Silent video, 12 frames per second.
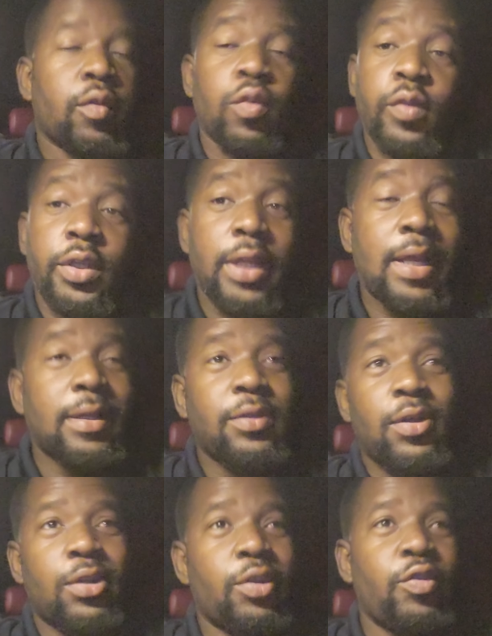So shout out
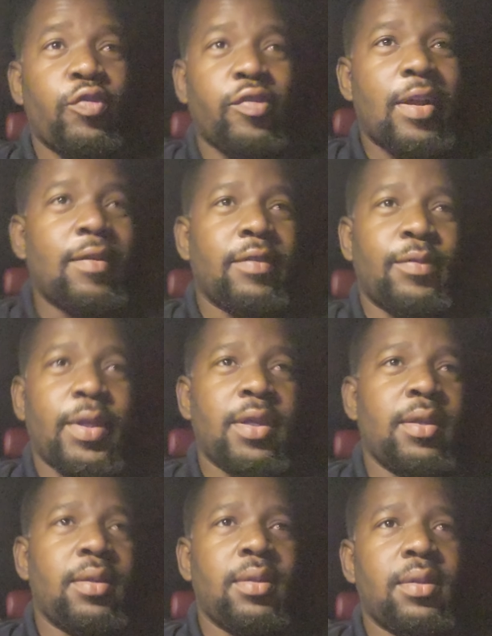to all the new drivers,
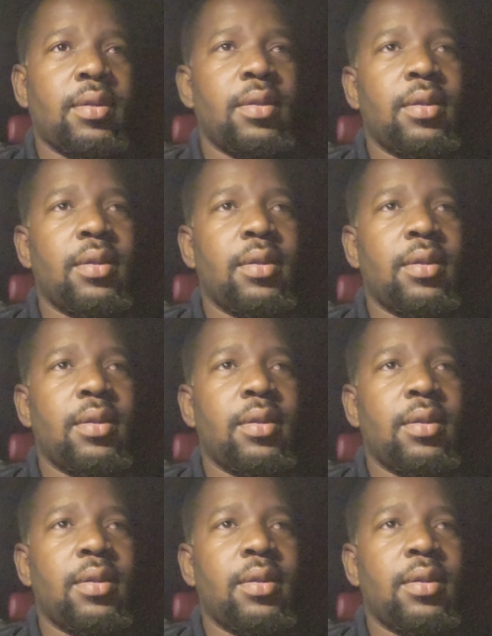man